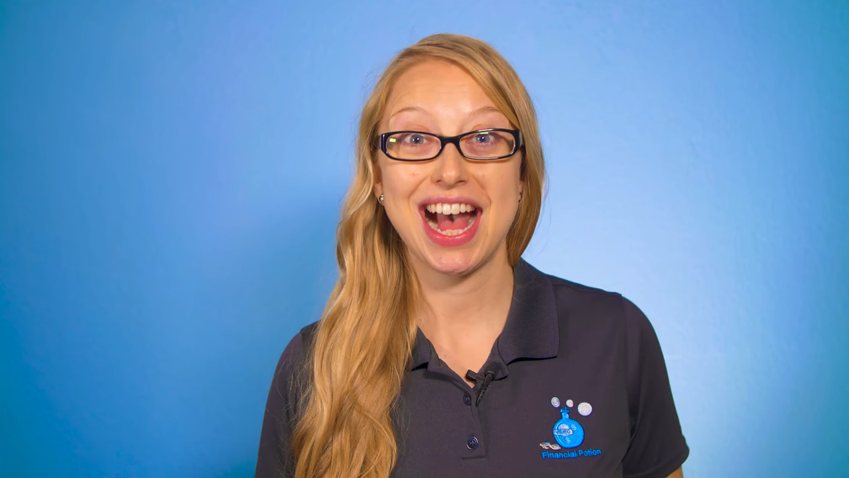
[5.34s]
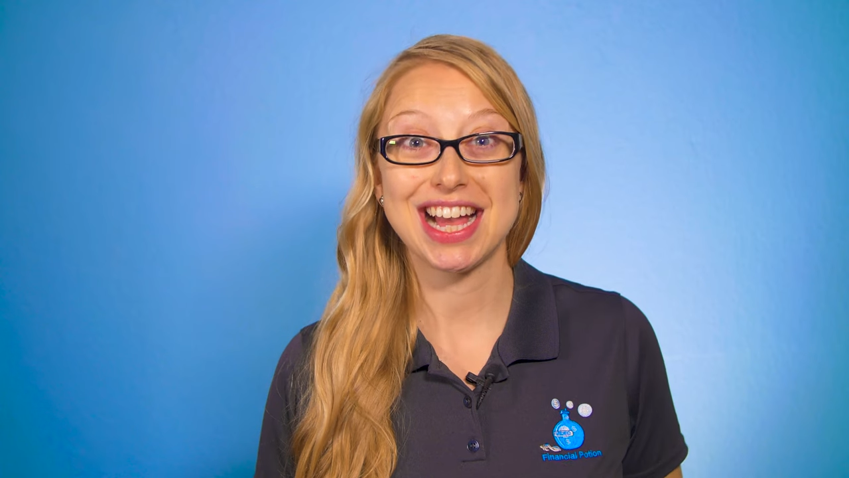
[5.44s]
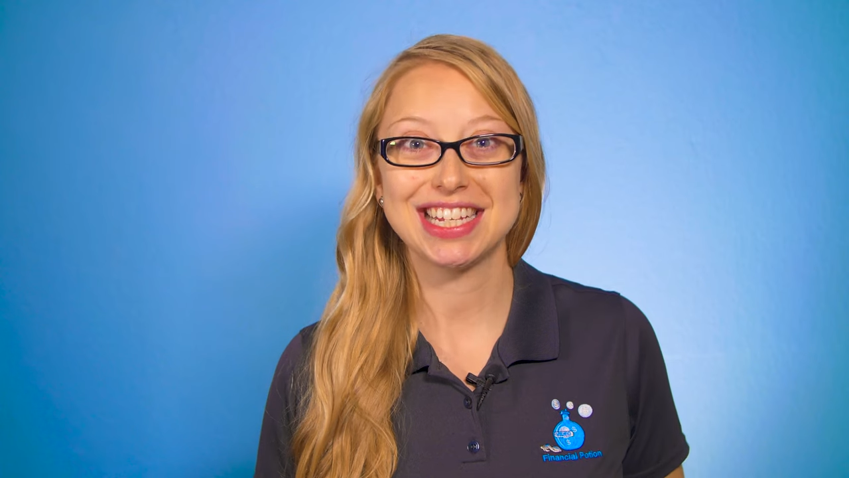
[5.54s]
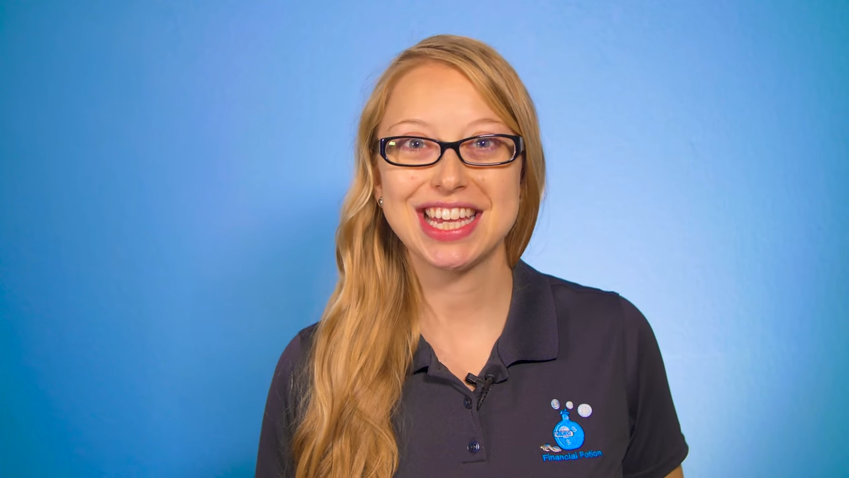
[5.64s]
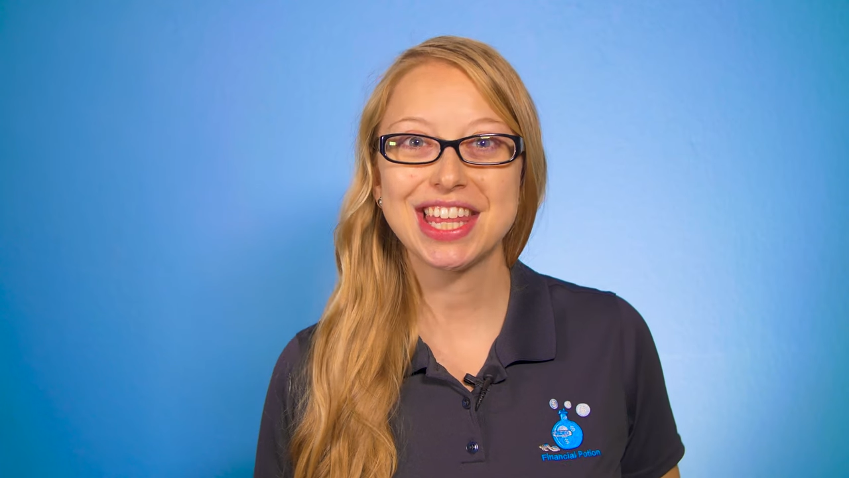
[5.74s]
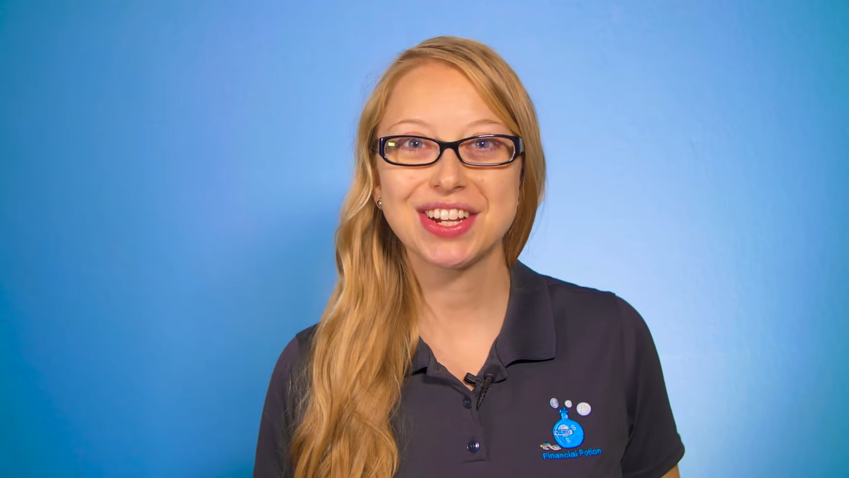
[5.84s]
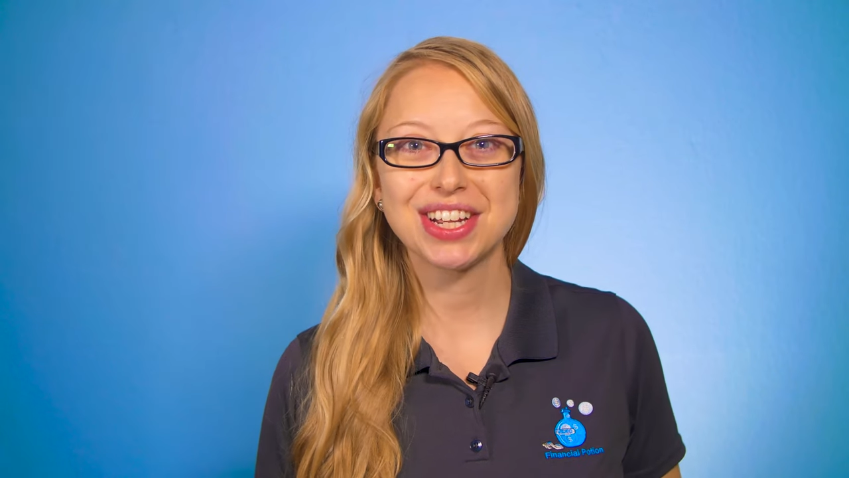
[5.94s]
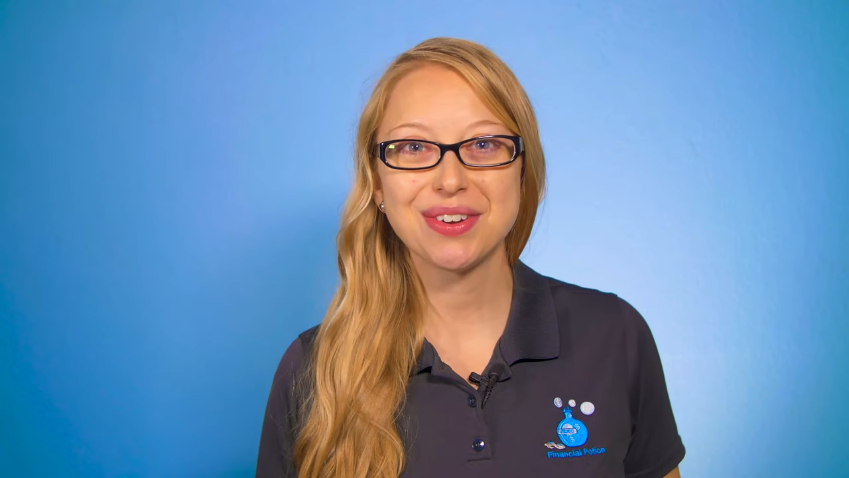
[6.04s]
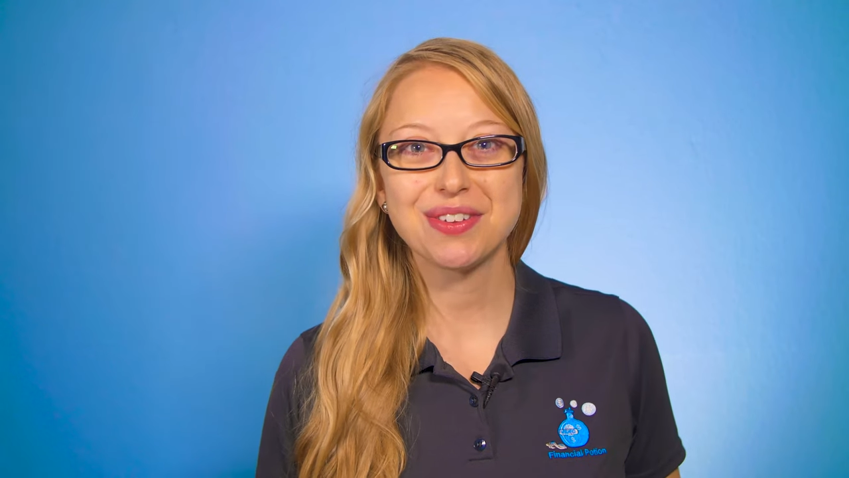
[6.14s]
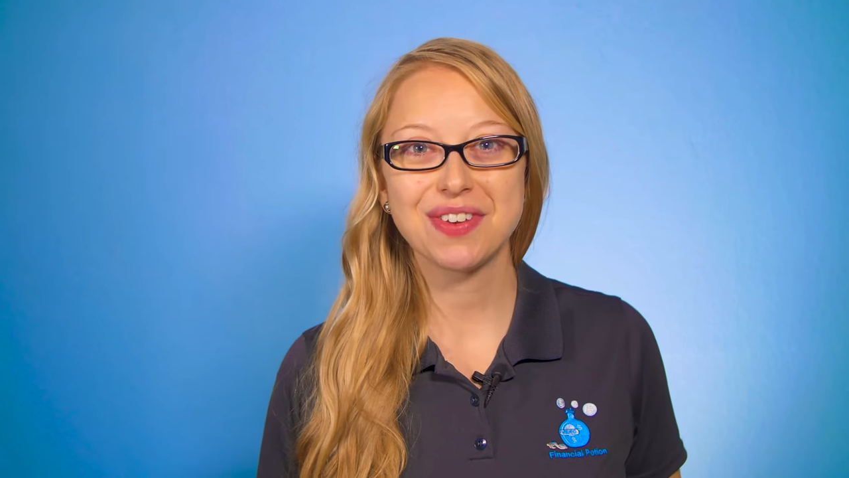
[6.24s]
Hi, Taylor
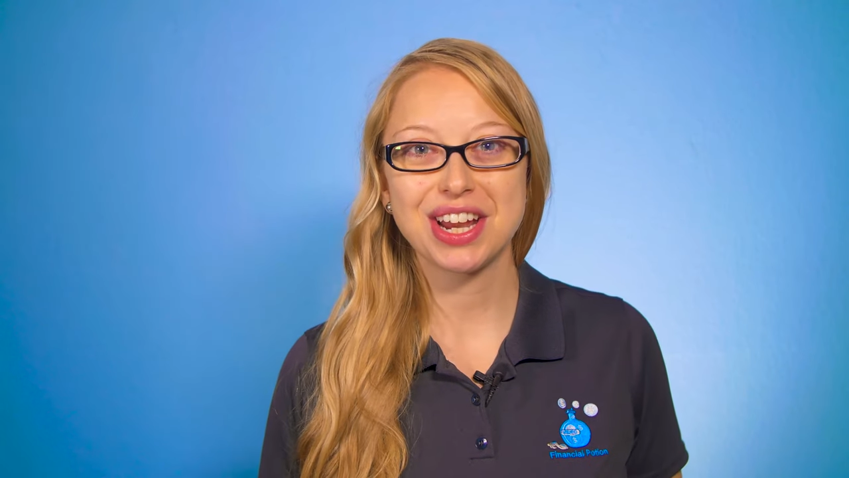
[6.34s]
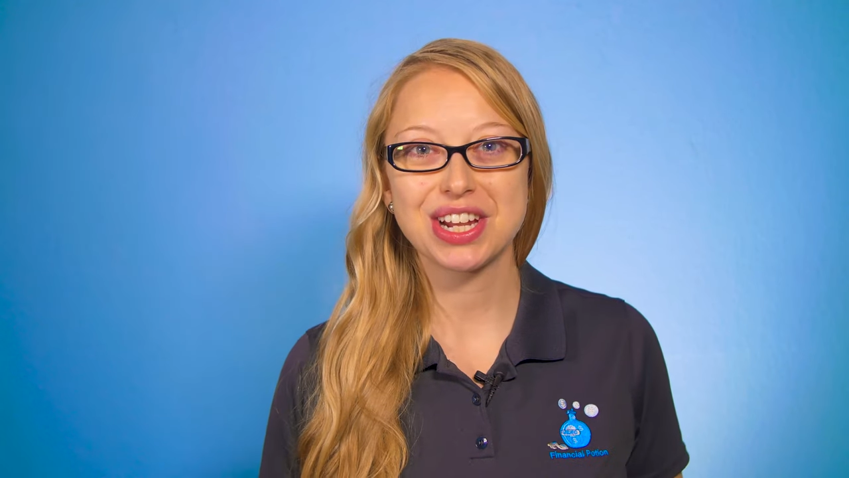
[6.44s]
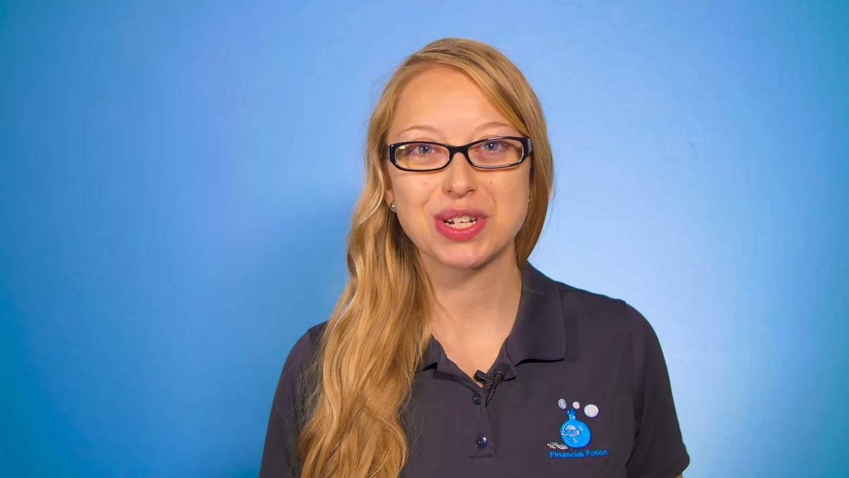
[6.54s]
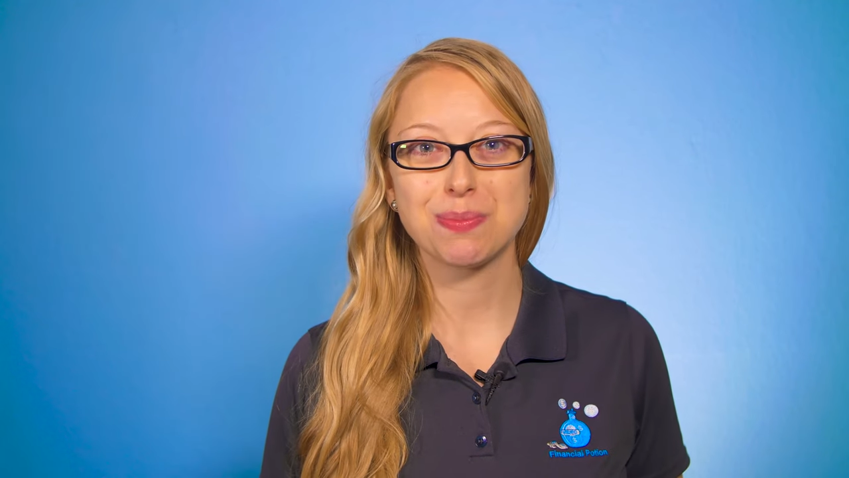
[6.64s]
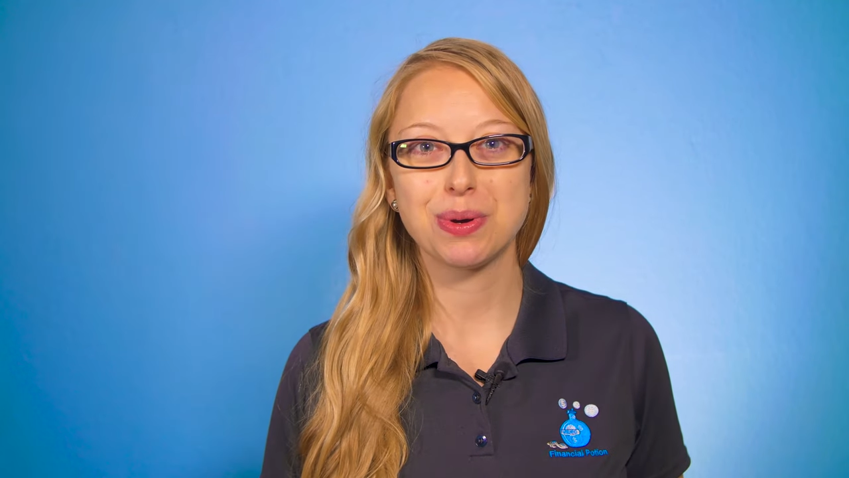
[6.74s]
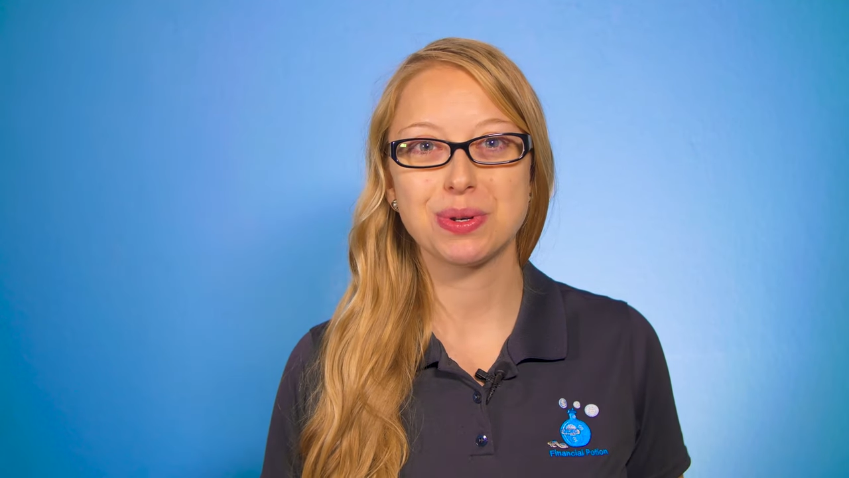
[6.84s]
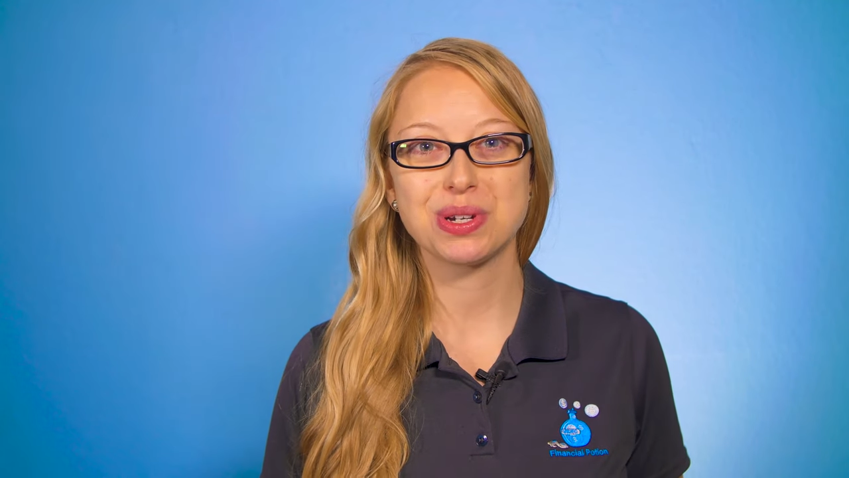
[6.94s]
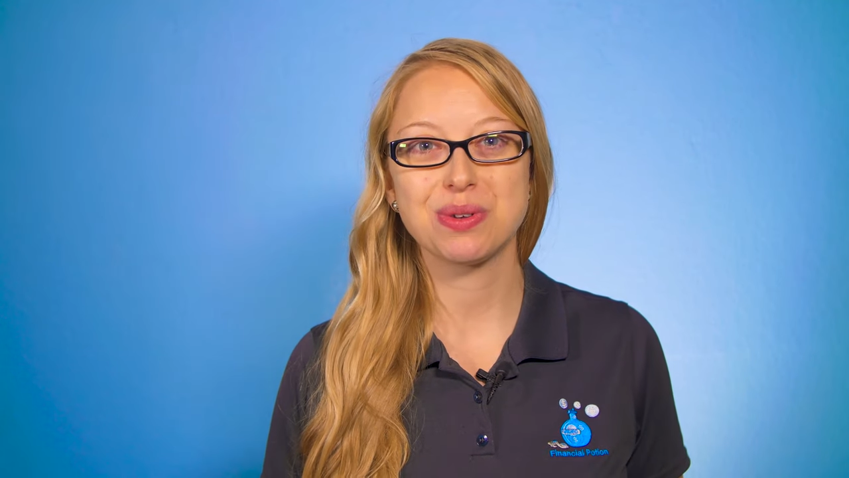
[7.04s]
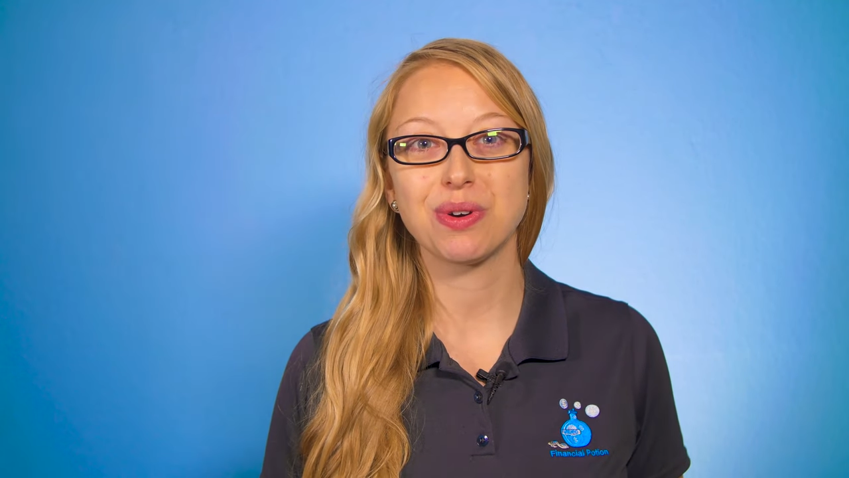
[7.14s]
here at Financial Potion,